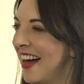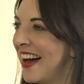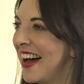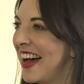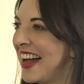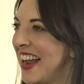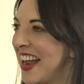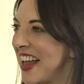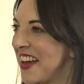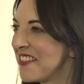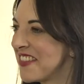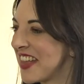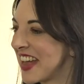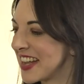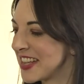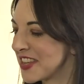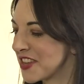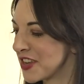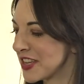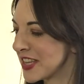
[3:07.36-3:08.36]
I love
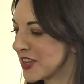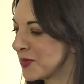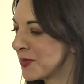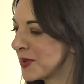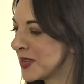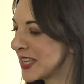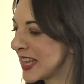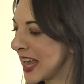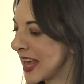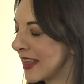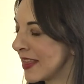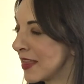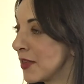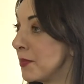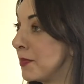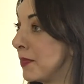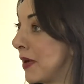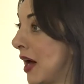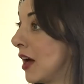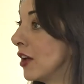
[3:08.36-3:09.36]
that. So it's almost like the
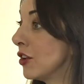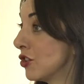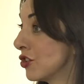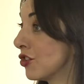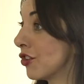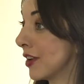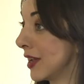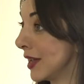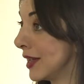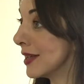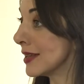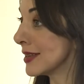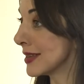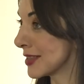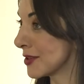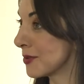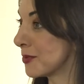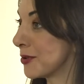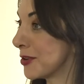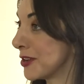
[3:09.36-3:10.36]
boundary is
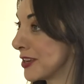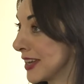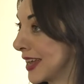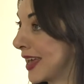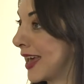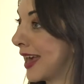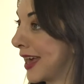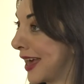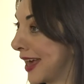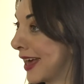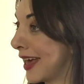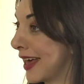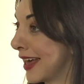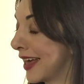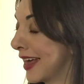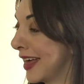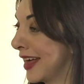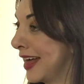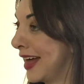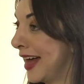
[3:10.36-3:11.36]
the word care,
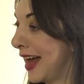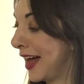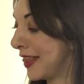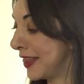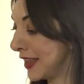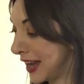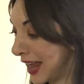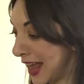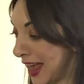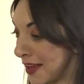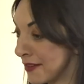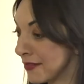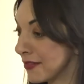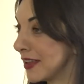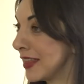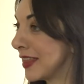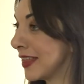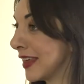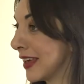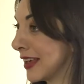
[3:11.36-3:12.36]
and then
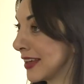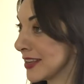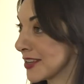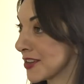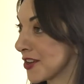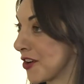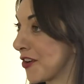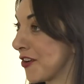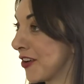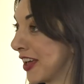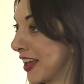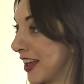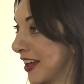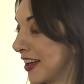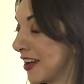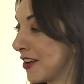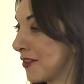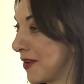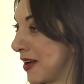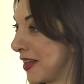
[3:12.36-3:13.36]
everything is going
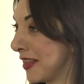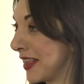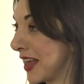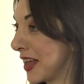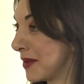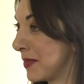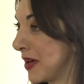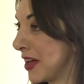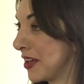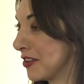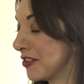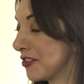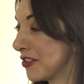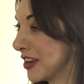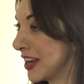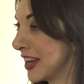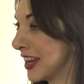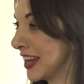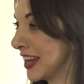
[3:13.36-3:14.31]
around that boundary.